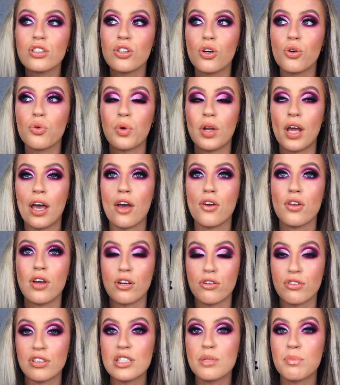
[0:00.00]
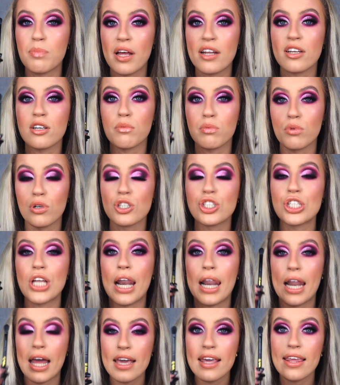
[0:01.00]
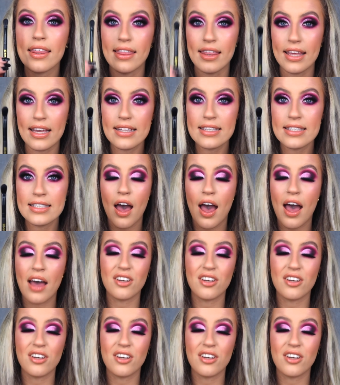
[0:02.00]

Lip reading: go without a crease blender brush like this,